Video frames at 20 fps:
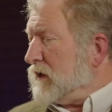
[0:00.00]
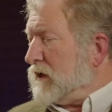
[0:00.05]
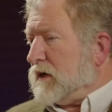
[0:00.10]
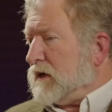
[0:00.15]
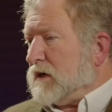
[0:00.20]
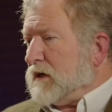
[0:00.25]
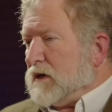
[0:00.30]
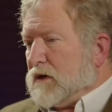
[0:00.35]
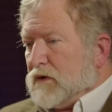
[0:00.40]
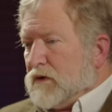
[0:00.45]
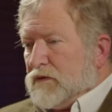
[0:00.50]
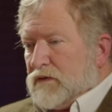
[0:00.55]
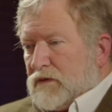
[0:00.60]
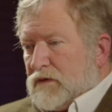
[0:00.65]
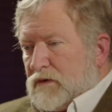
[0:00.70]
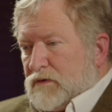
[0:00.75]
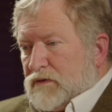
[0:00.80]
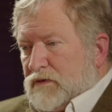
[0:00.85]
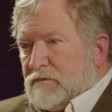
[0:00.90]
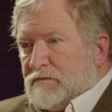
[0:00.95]

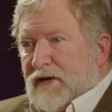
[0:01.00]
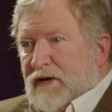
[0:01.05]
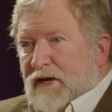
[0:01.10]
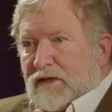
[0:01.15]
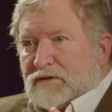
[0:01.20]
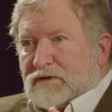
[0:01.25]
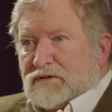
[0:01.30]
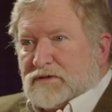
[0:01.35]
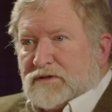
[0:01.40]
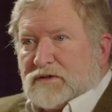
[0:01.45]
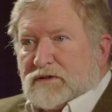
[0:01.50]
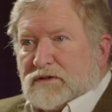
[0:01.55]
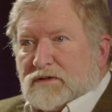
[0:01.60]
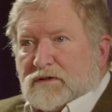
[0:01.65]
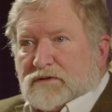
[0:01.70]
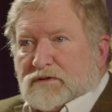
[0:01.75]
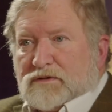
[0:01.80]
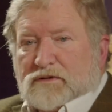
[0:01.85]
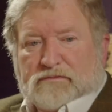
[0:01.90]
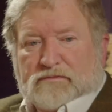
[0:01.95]
On the back,
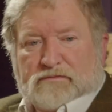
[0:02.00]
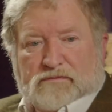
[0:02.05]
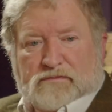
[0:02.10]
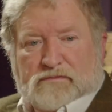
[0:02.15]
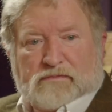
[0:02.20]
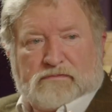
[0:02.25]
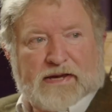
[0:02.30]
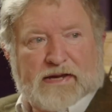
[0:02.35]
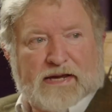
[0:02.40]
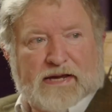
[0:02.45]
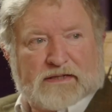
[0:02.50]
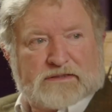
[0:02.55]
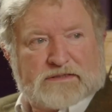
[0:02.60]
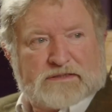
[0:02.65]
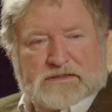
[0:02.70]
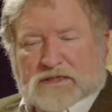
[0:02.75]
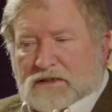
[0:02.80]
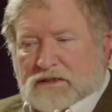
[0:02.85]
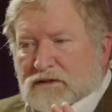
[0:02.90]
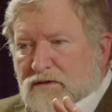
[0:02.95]
the back
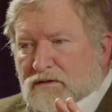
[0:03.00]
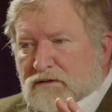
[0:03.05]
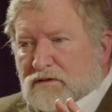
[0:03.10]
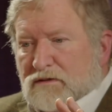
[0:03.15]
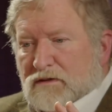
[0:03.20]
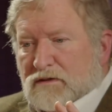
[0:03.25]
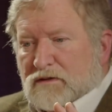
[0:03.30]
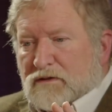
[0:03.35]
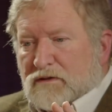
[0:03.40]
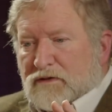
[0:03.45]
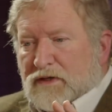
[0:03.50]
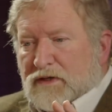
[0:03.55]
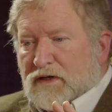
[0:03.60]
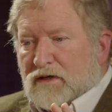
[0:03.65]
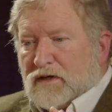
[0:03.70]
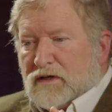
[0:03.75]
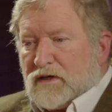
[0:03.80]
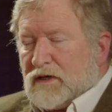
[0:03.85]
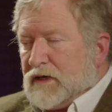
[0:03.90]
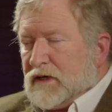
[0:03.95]
seat there,
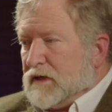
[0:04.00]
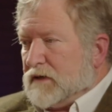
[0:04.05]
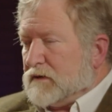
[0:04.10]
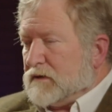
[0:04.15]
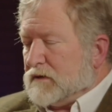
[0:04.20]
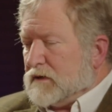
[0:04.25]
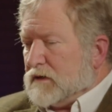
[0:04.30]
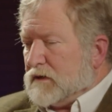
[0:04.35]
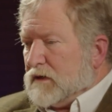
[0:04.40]
it had a